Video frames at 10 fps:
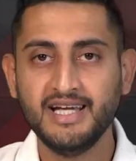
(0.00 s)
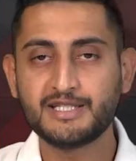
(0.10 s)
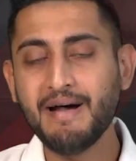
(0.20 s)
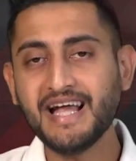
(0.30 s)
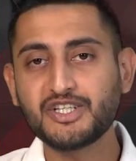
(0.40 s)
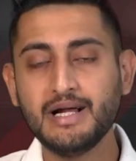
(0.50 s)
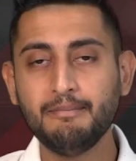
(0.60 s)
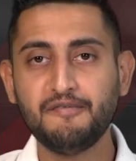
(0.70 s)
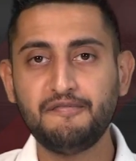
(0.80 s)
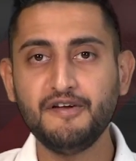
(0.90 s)
It's match
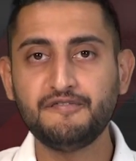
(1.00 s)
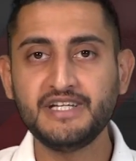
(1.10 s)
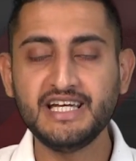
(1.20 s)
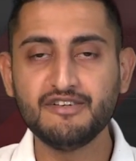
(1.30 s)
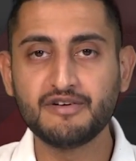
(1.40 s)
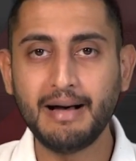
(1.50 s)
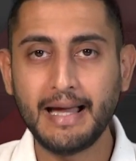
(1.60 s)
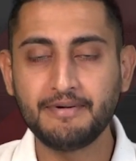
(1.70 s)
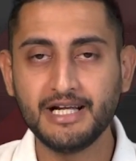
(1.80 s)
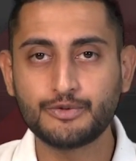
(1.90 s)
number 15 from
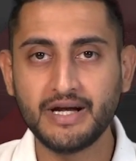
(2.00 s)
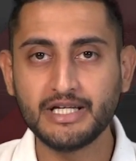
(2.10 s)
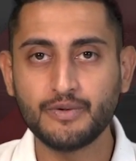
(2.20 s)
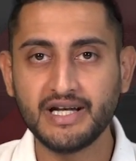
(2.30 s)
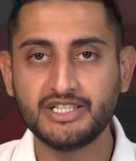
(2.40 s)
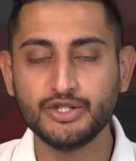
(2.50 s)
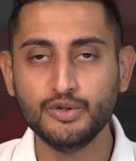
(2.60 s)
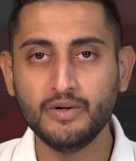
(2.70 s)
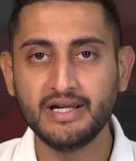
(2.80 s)
IPL 2022 and